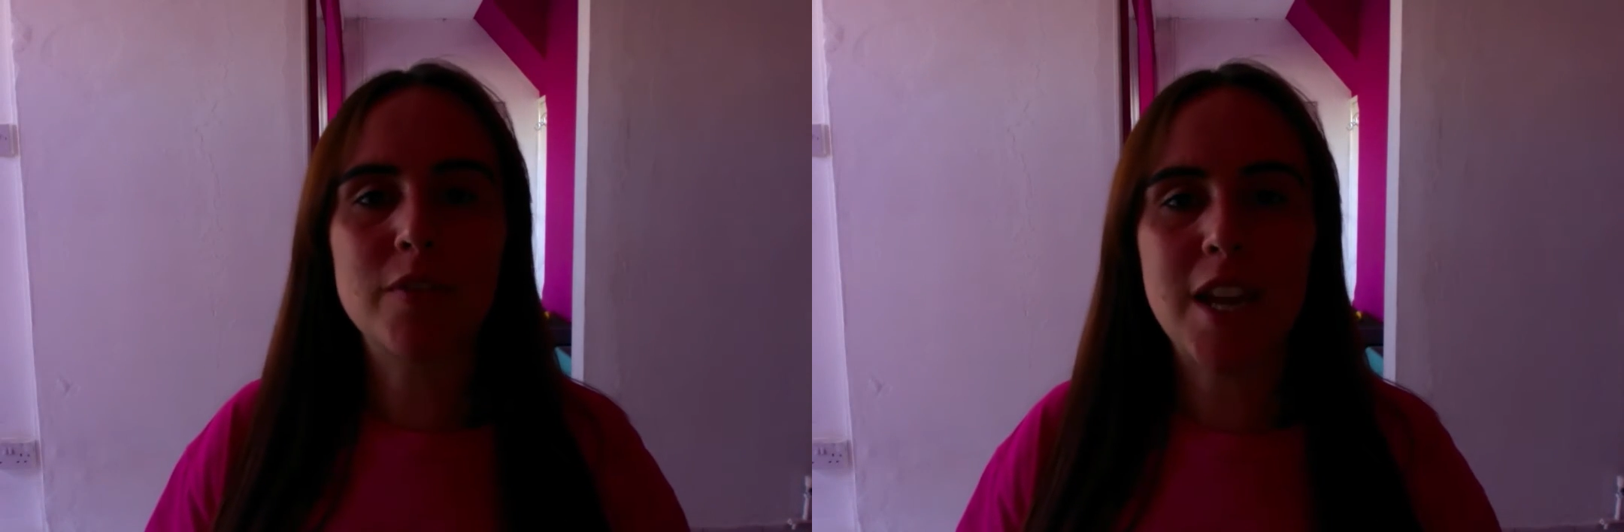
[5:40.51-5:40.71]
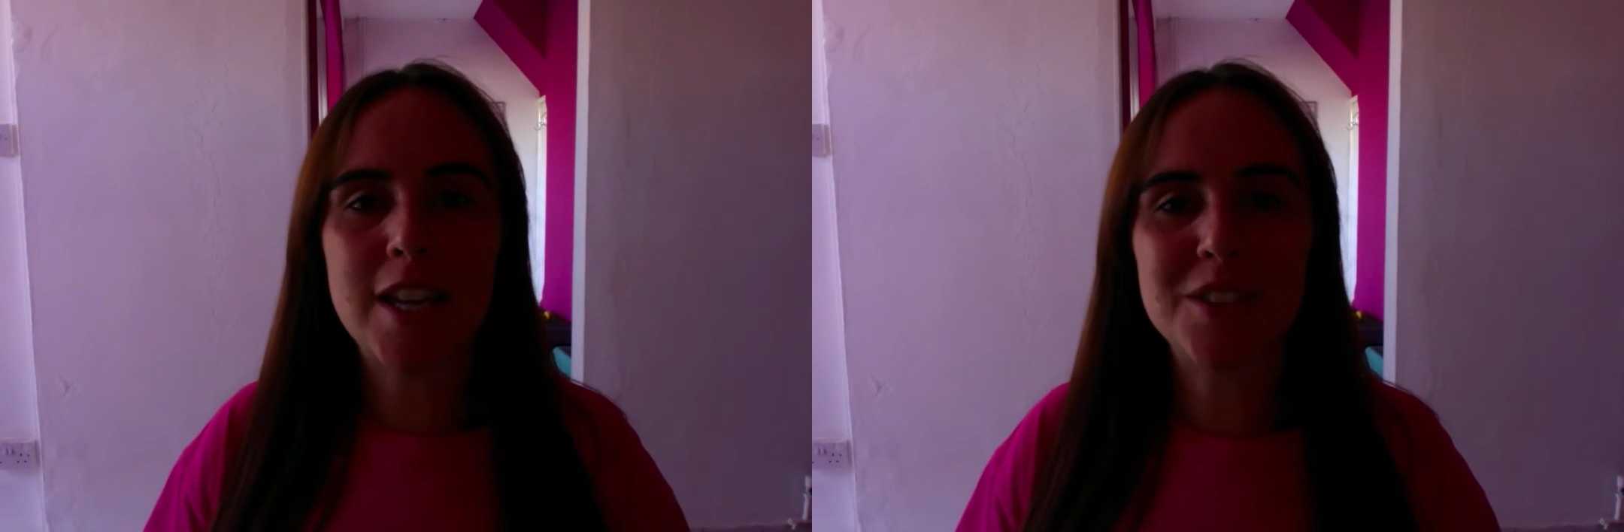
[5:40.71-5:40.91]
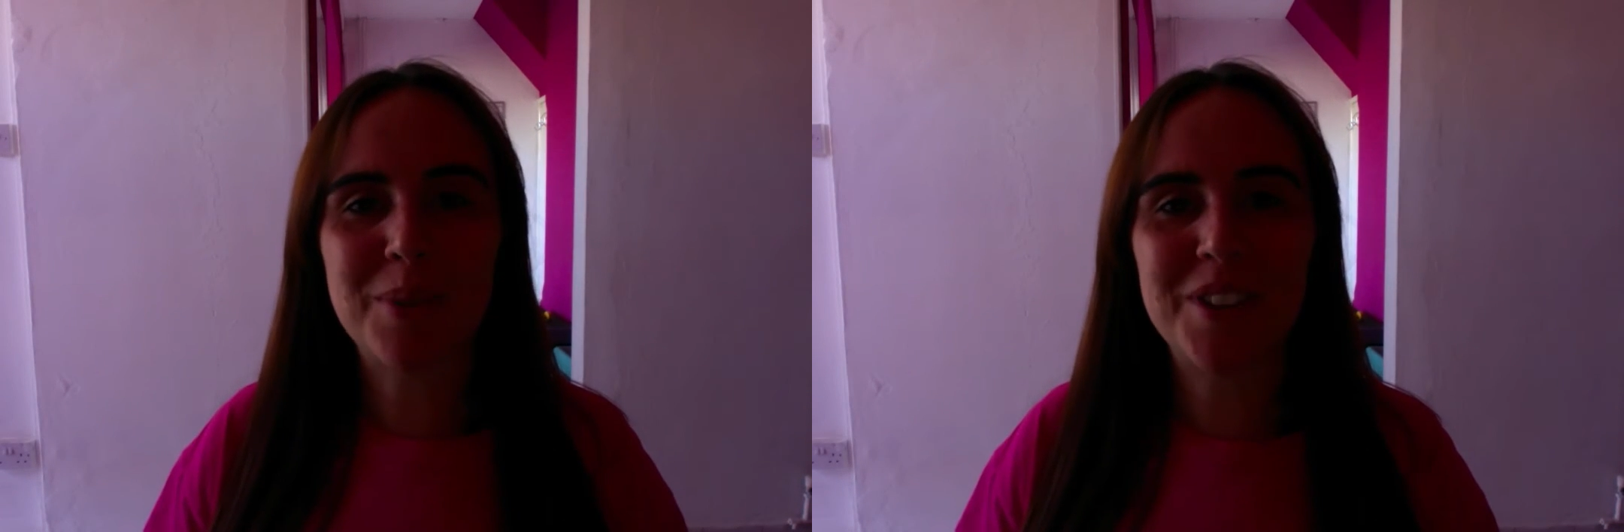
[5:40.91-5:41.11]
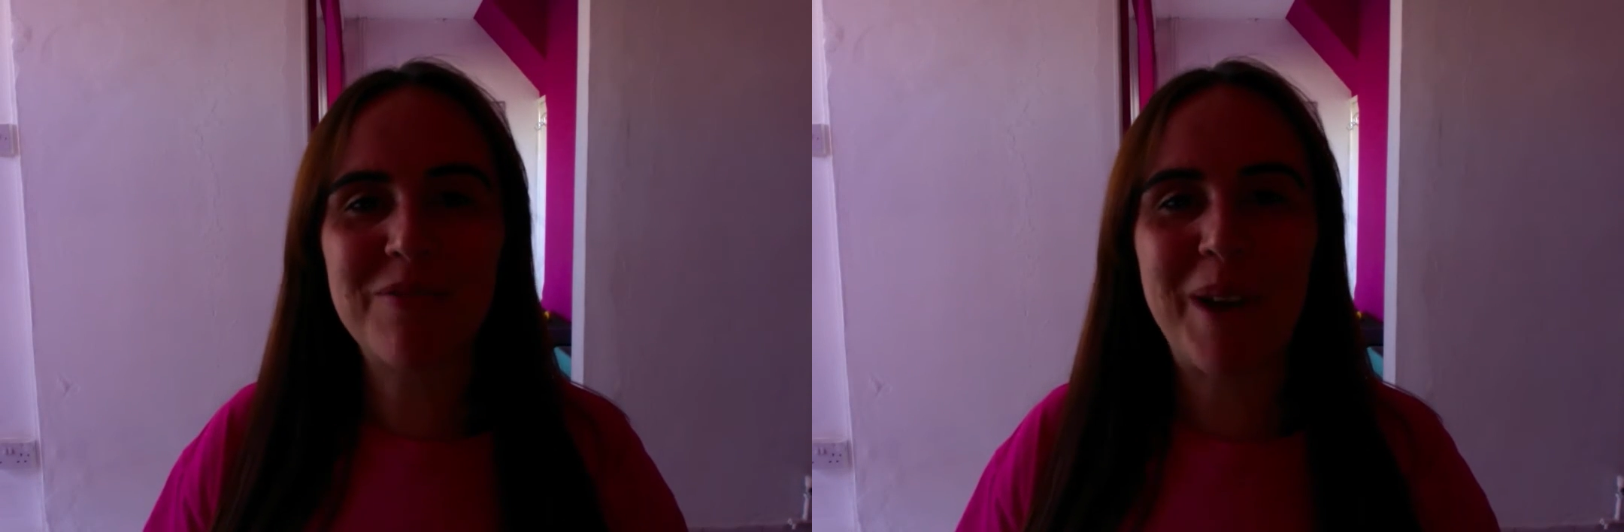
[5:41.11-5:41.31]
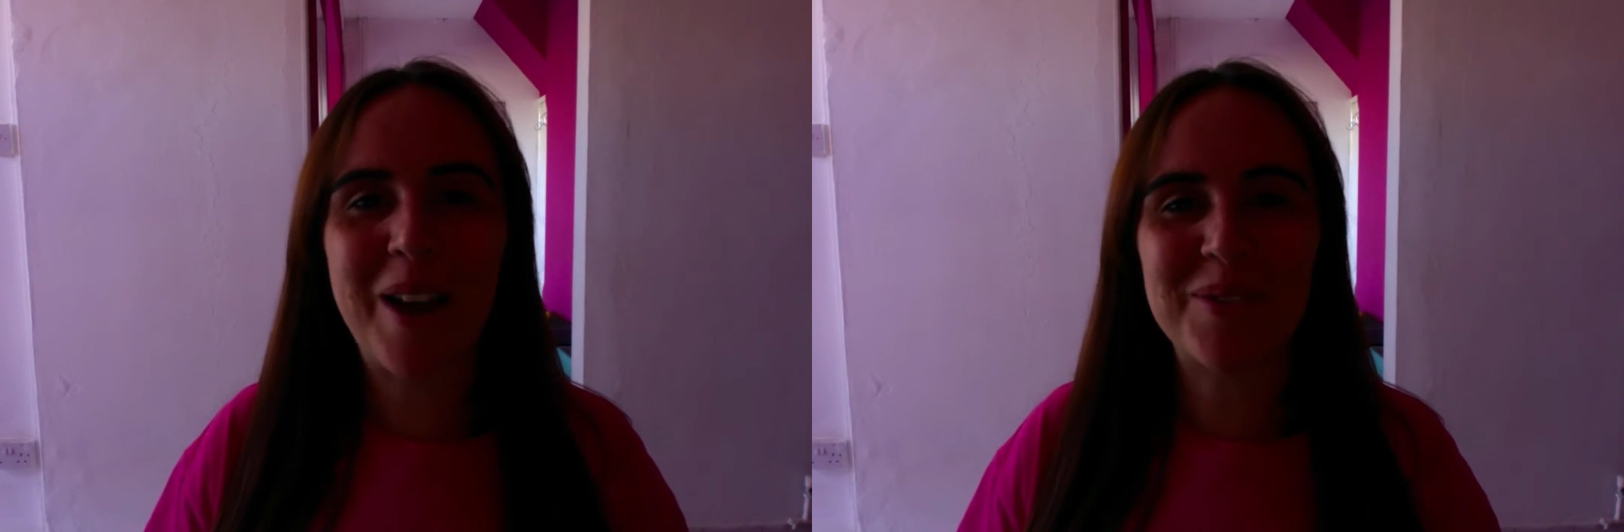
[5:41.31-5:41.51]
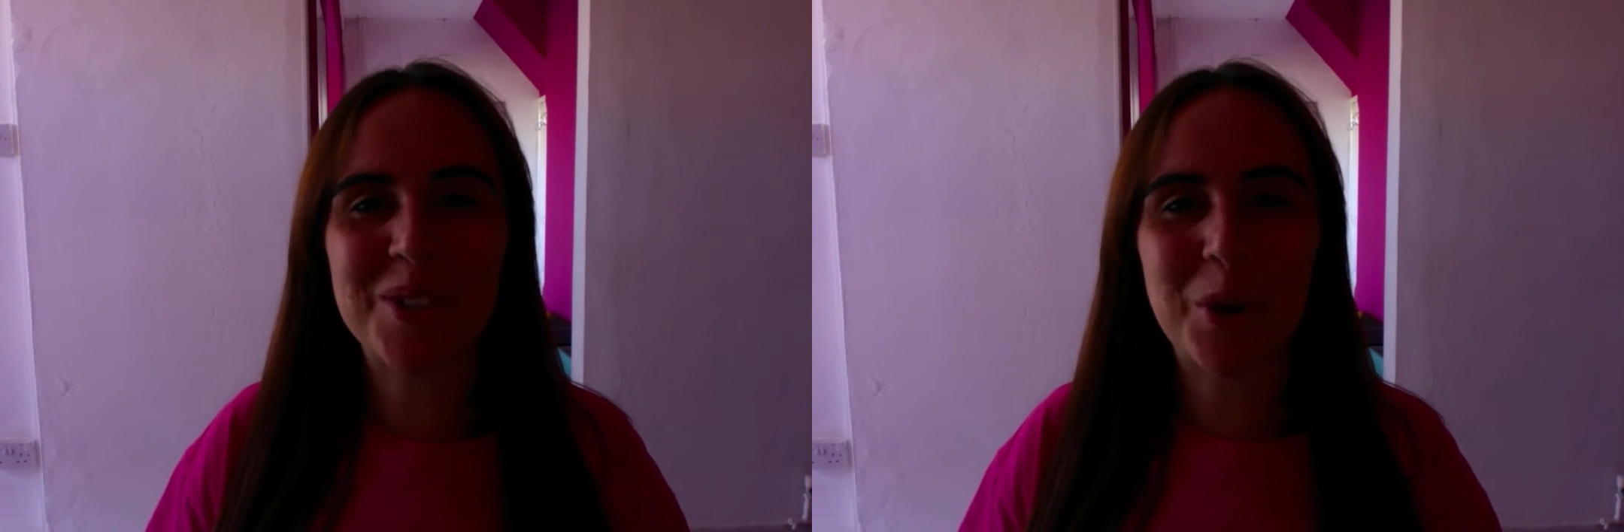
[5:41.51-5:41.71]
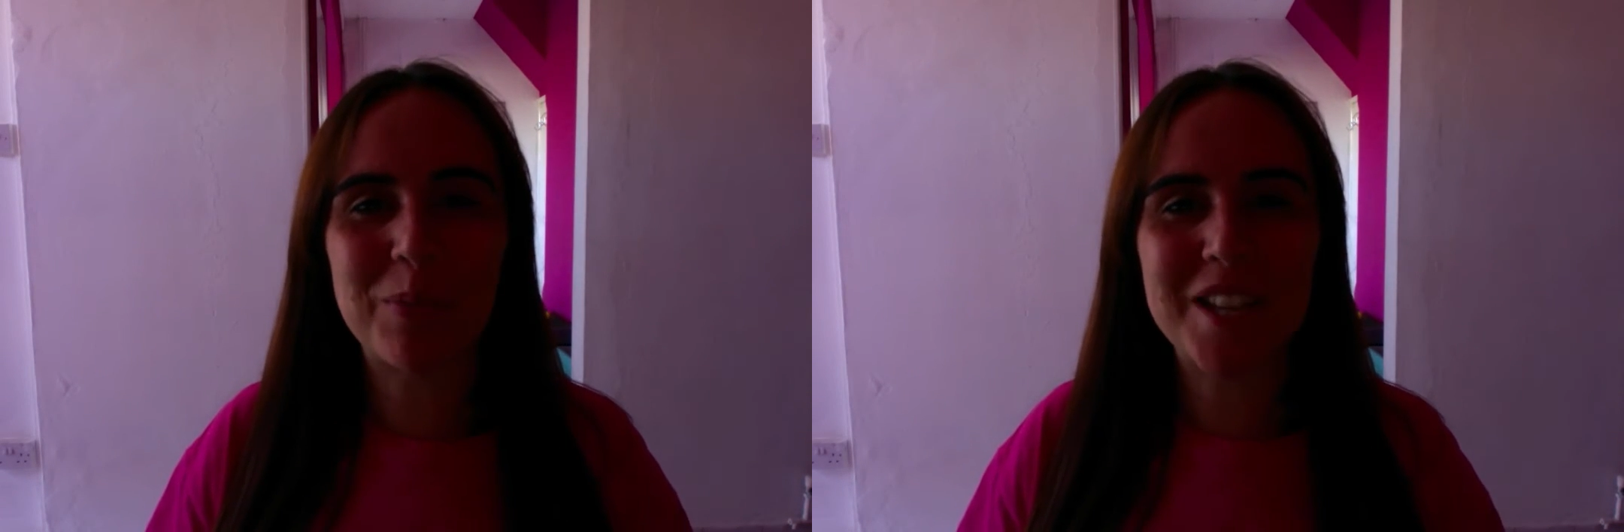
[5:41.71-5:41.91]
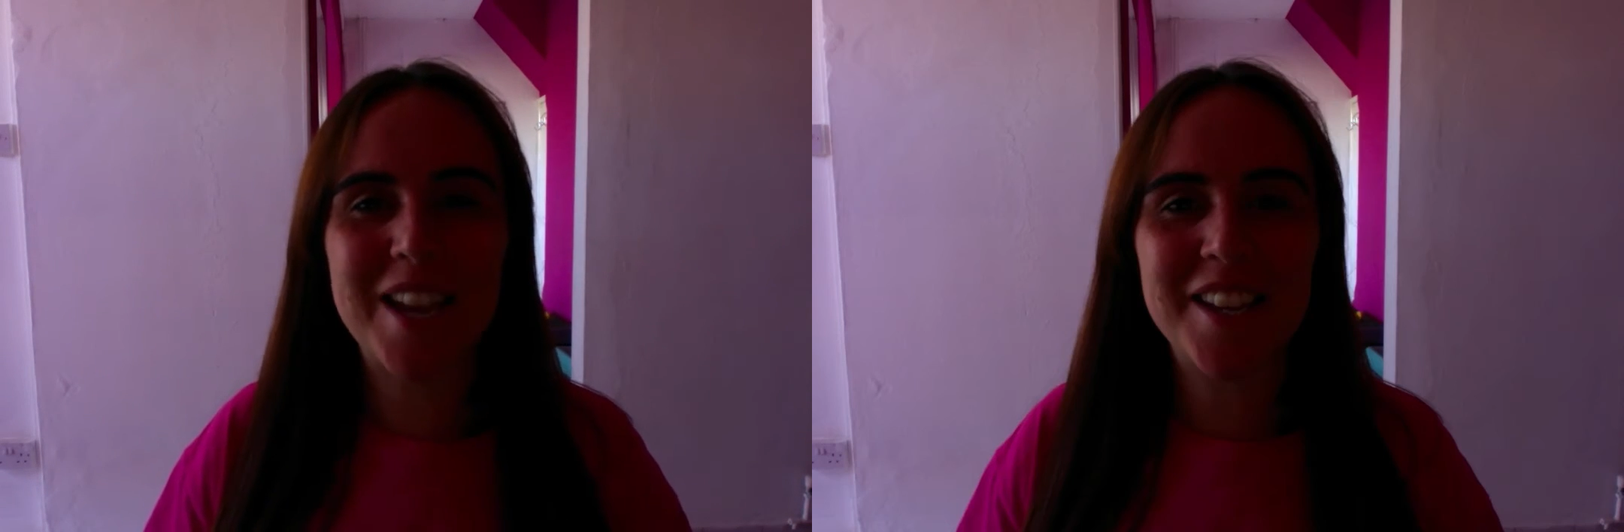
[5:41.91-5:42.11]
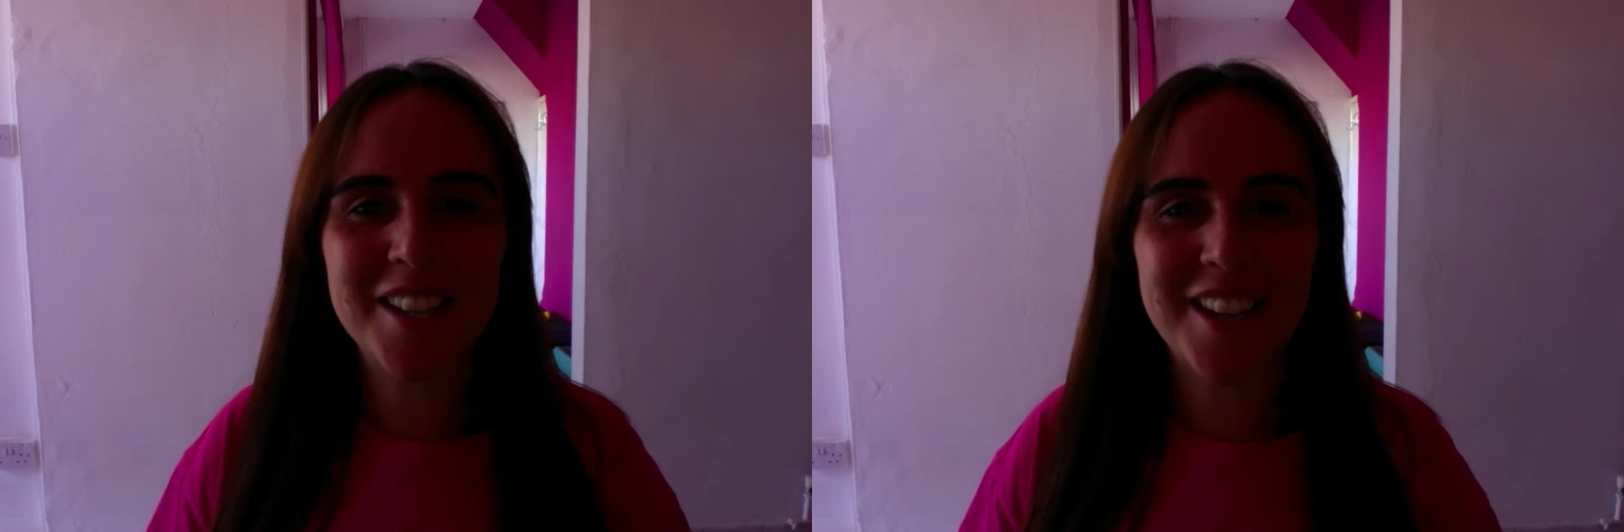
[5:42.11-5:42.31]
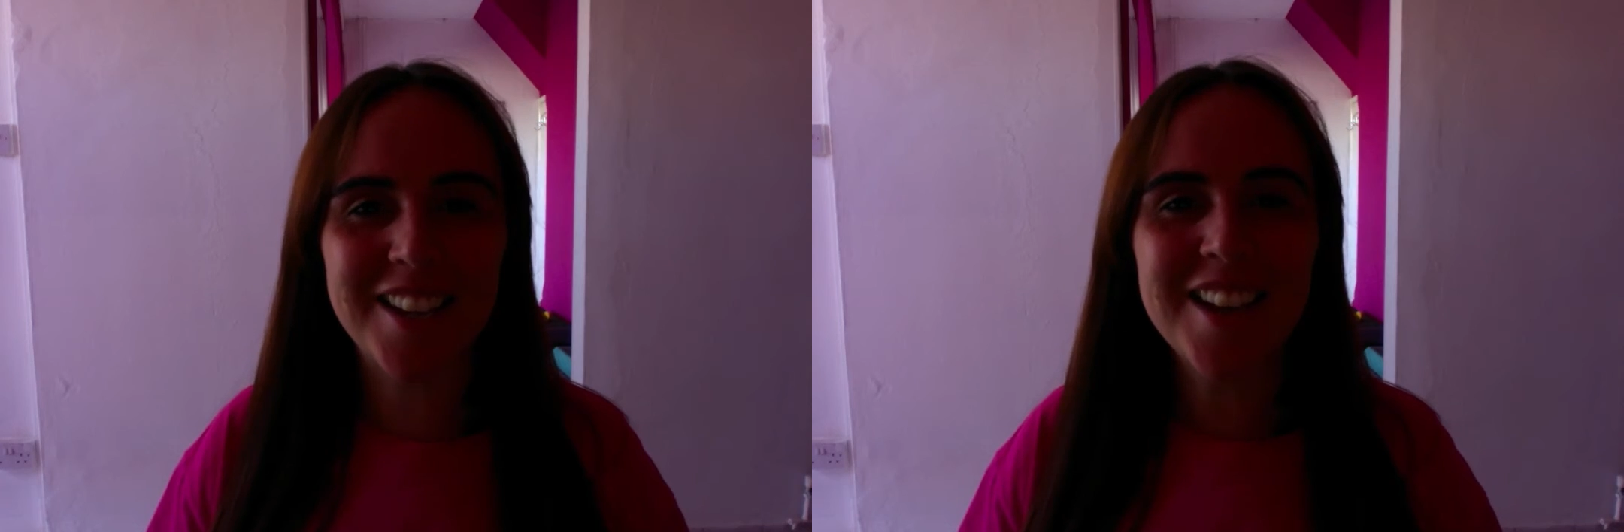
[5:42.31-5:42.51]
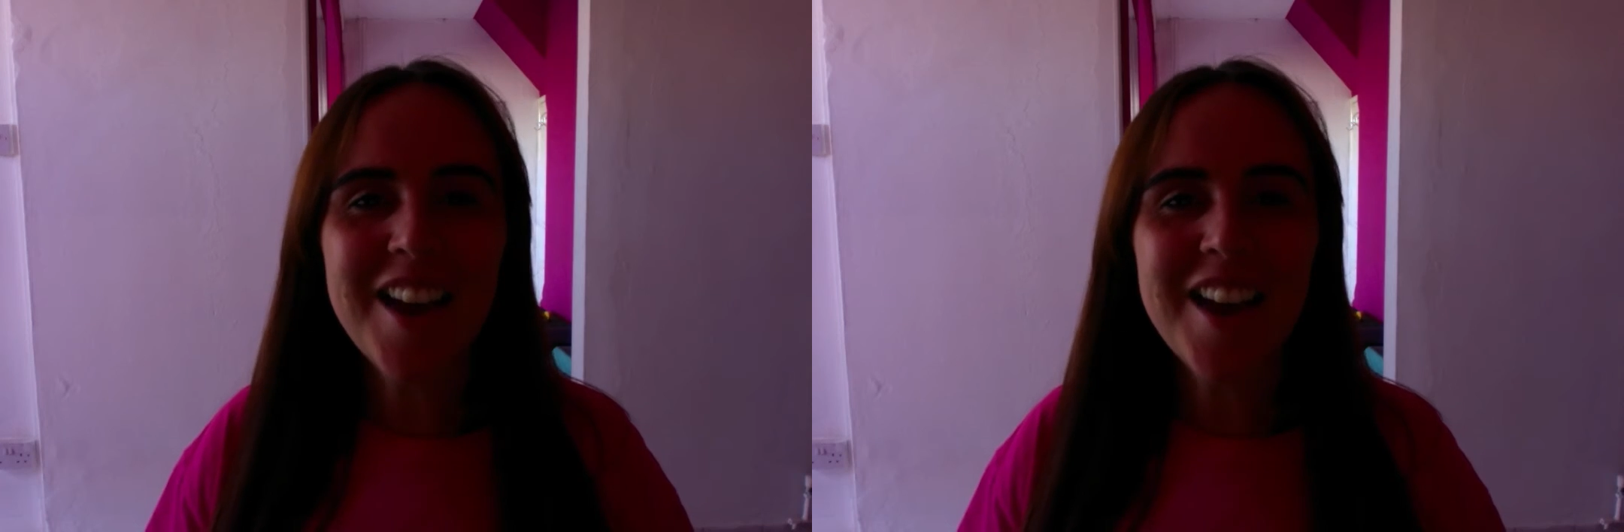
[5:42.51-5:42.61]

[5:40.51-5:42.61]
days when you've perhaps stopped taking,